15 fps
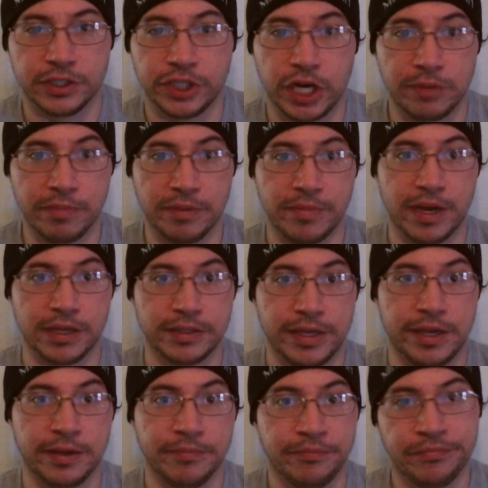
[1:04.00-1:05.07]
yerba
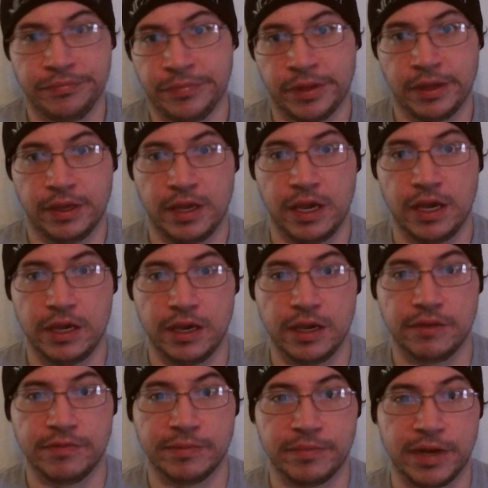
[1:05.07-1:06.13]
mate,
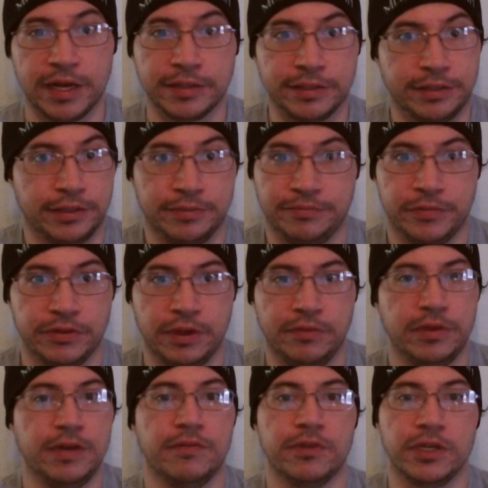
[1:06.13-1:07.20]
erva mate,
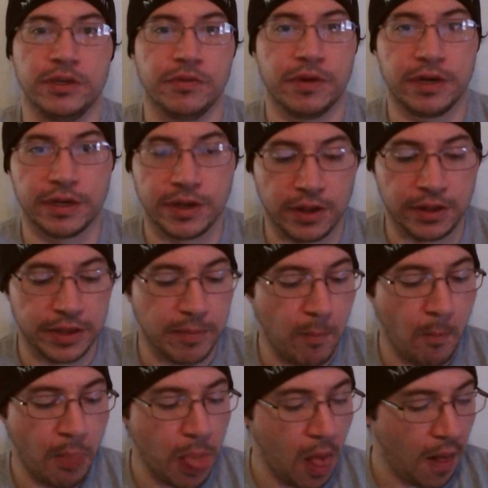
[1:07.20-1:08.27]
whatever you want to call it.
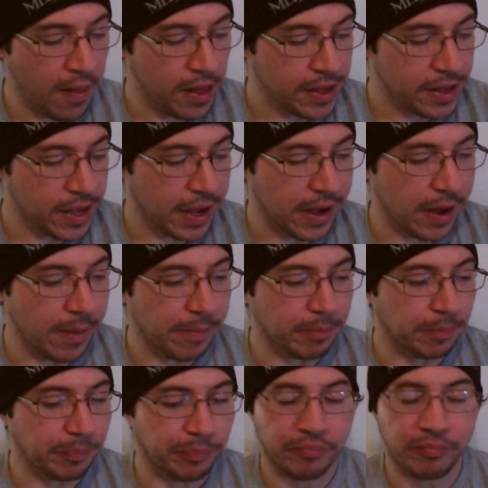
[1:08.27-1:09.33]
I'm
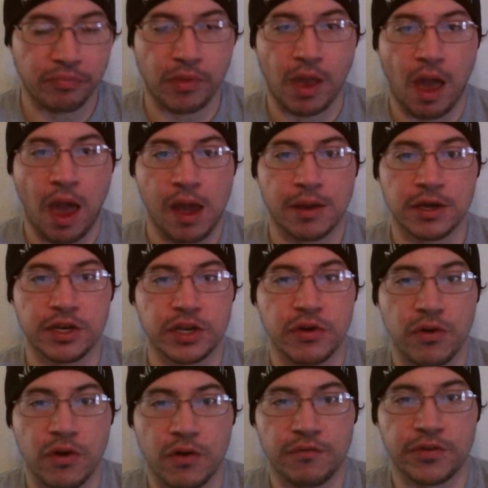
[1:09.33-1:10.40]
going to
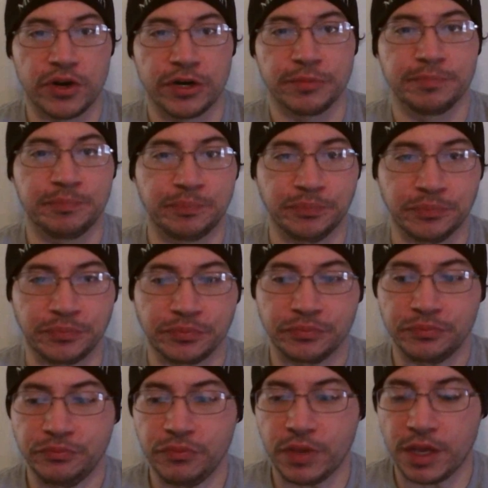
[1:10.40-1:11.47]
go over
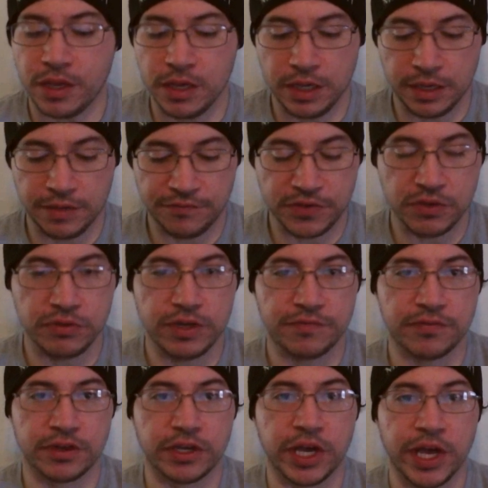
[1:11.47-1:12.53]
a few
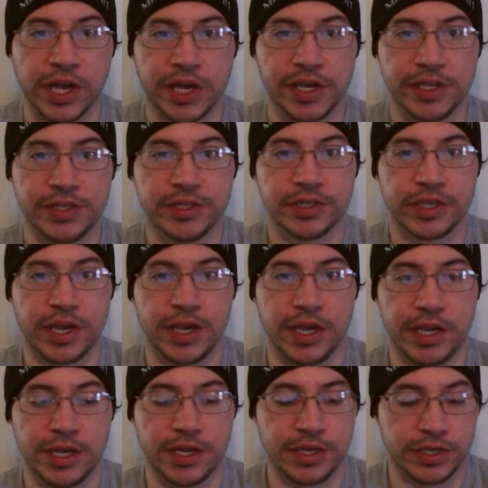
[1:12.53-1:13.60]
different kinds,
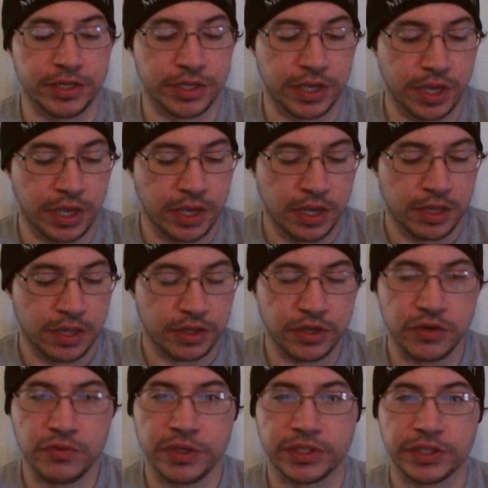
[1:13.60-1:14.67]
and the
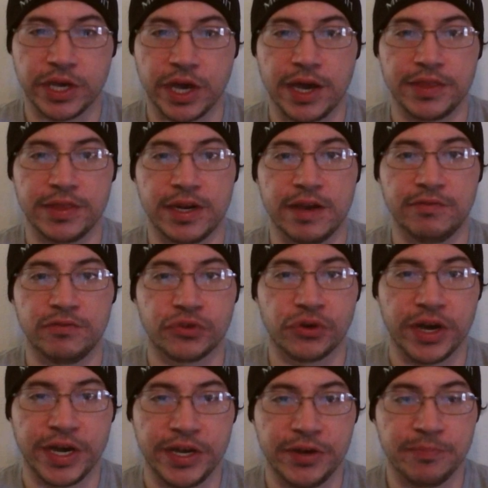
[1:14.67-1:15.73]
newest kind that I've
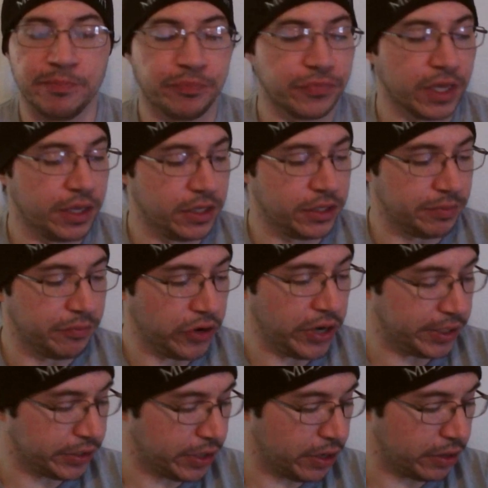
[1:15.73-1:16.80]
tried is a
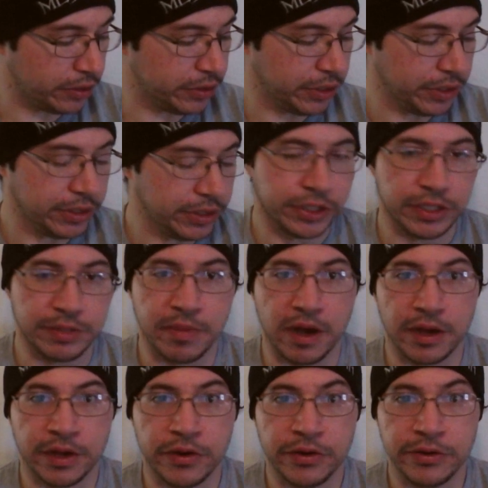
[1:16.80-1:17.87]
brand called
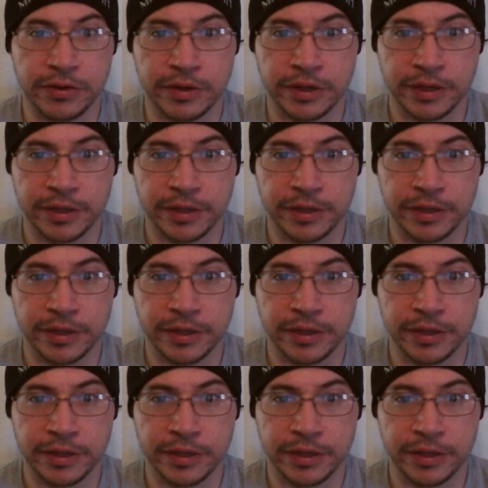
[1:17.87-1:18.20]
Zimango.